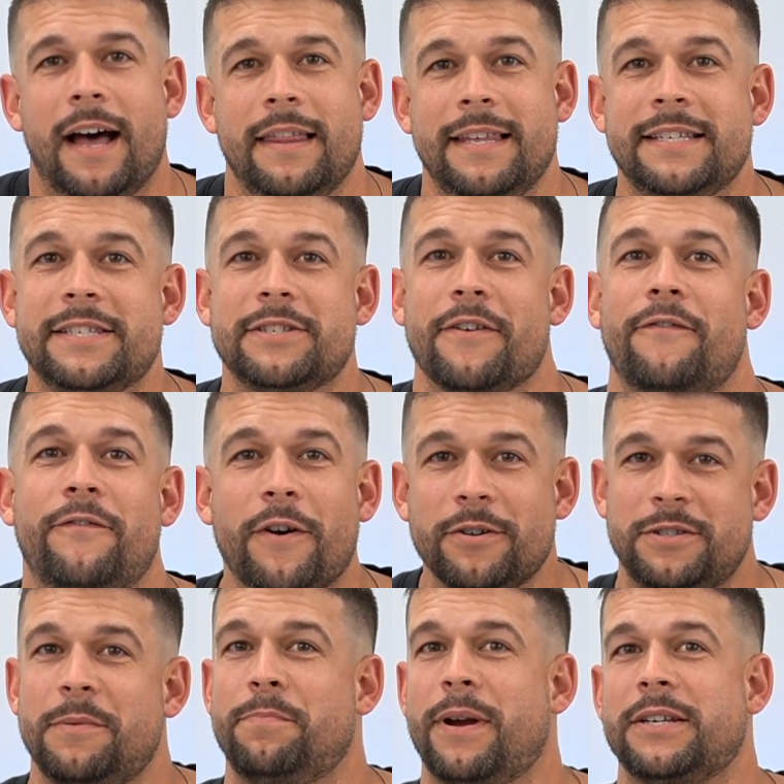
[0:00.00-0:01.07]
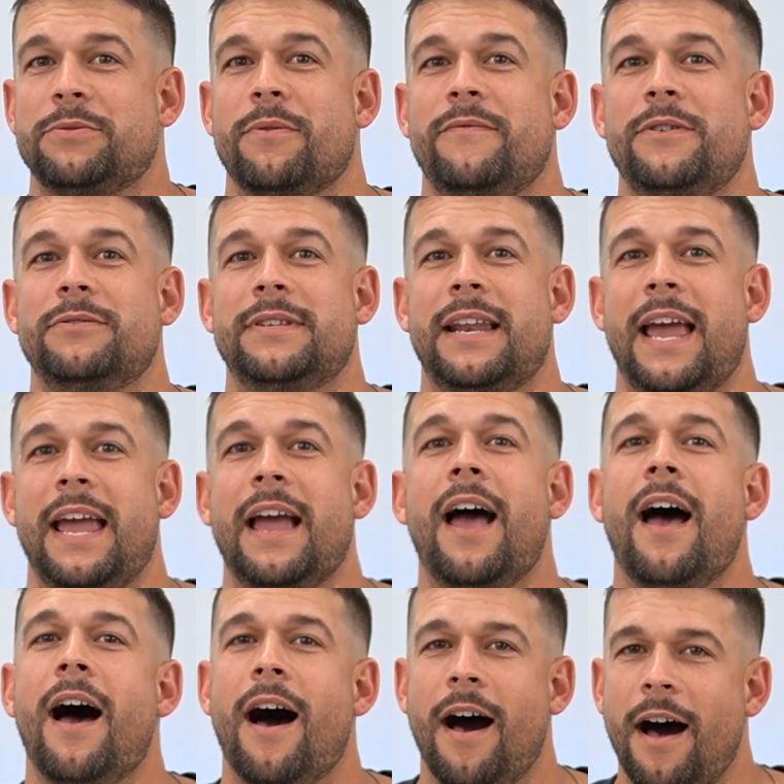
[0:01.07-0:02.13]
This is a first impression review today
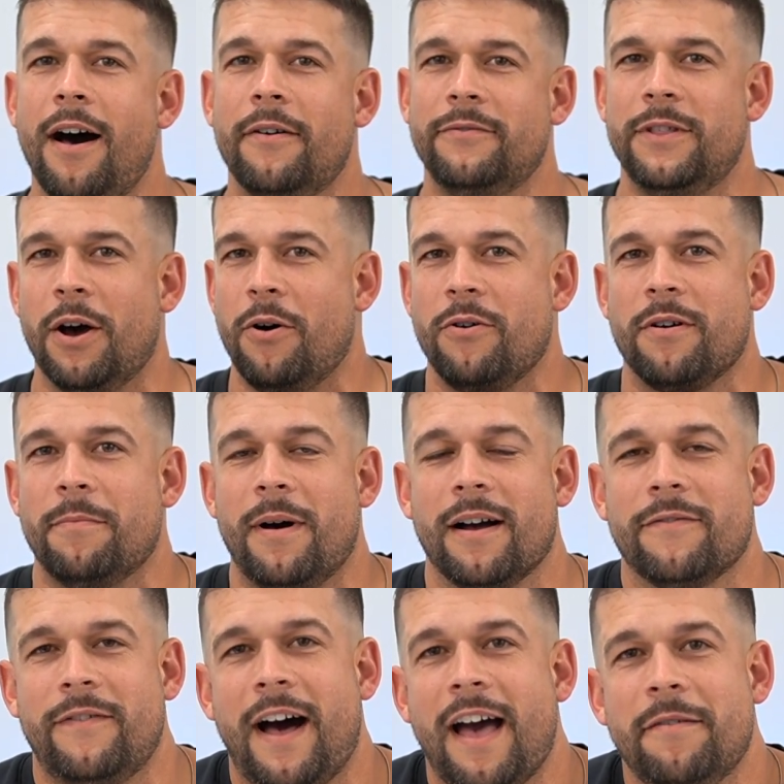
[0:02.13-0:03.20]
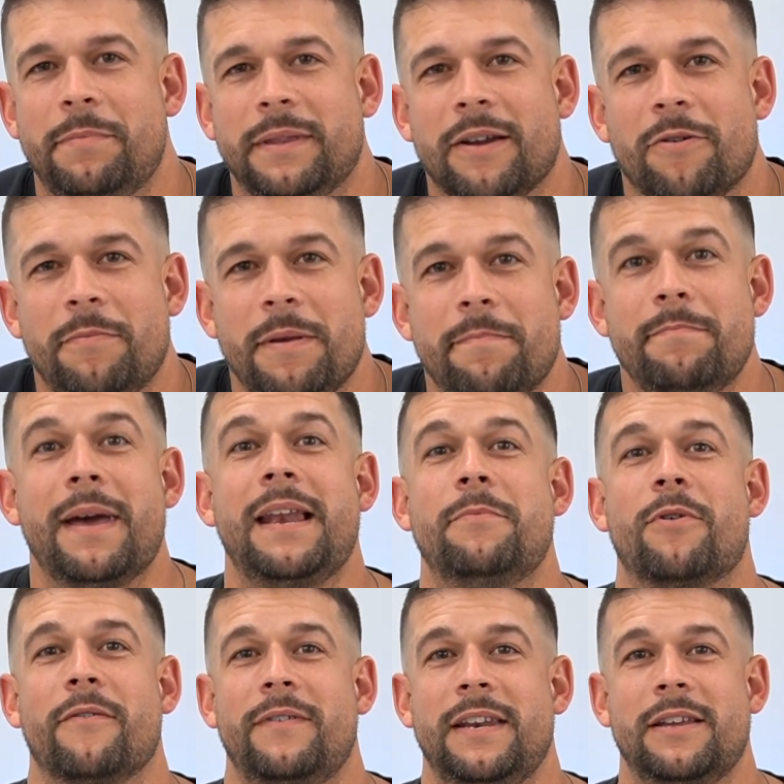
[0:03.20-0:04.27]
of the Hoka Mach 5, but there will be many
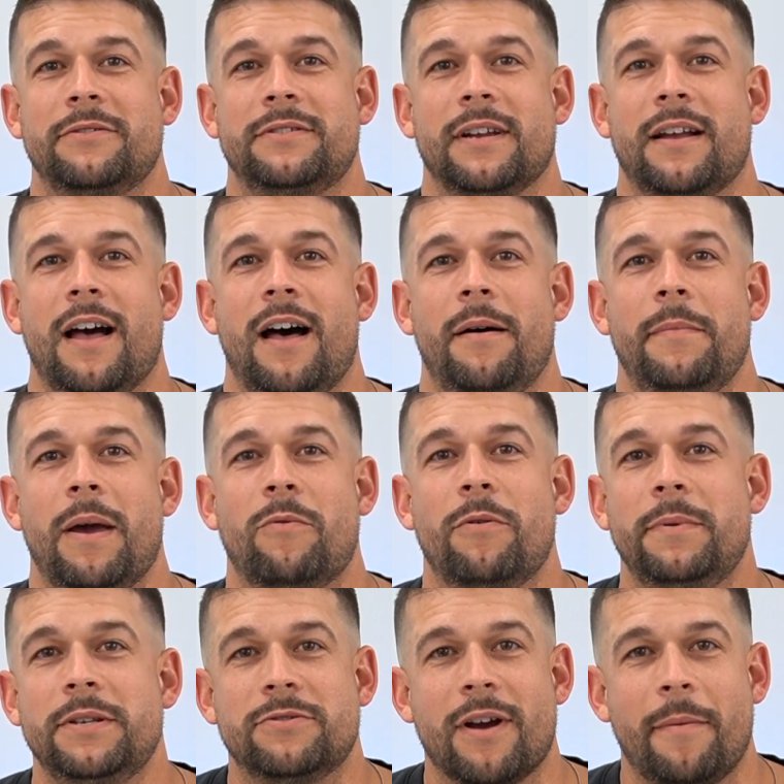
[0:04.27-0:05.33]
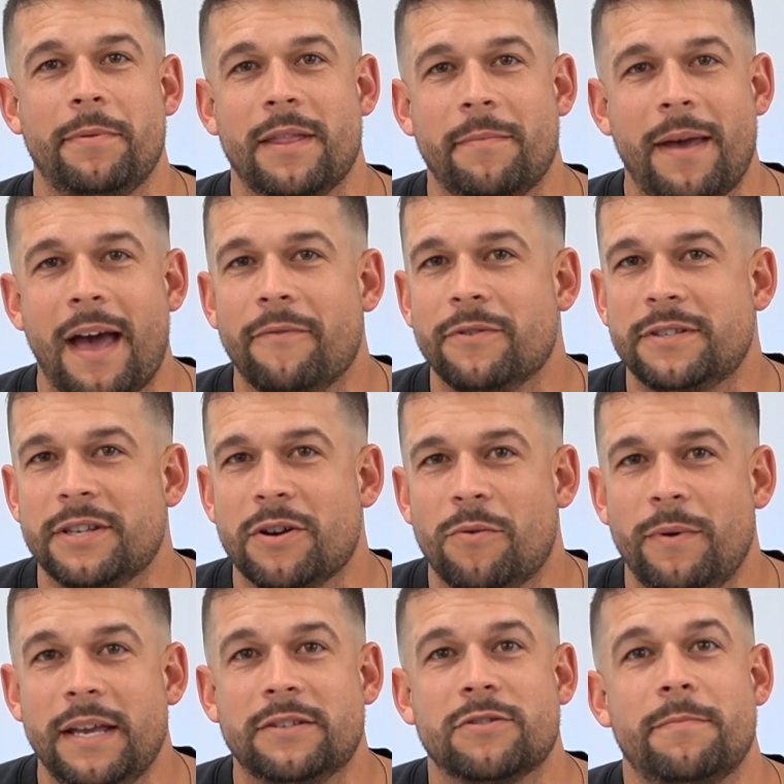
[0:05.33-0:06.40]
more videos to come, and we'll be dropping them every single week.